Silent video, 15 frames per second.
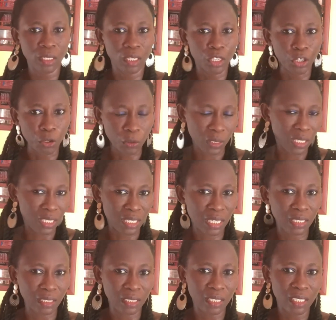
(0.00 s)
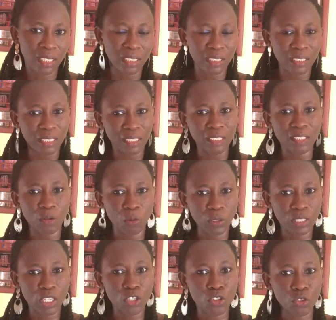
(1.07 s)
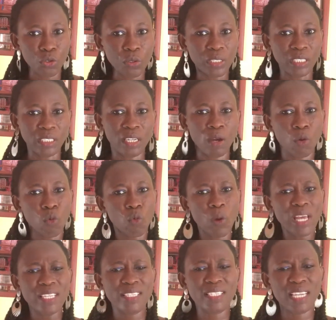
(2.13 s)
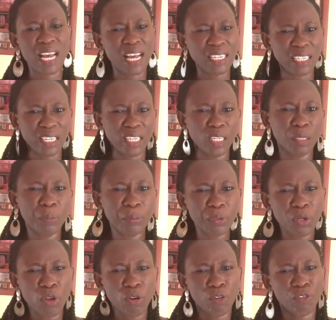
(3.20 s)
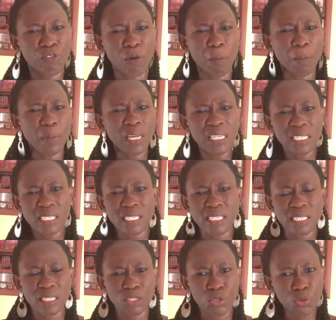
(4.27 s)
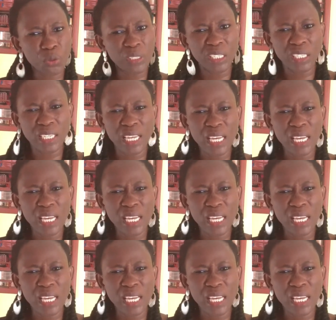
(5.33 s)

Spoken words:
You understand? Then what else do you need? Waist and hip for men's tunic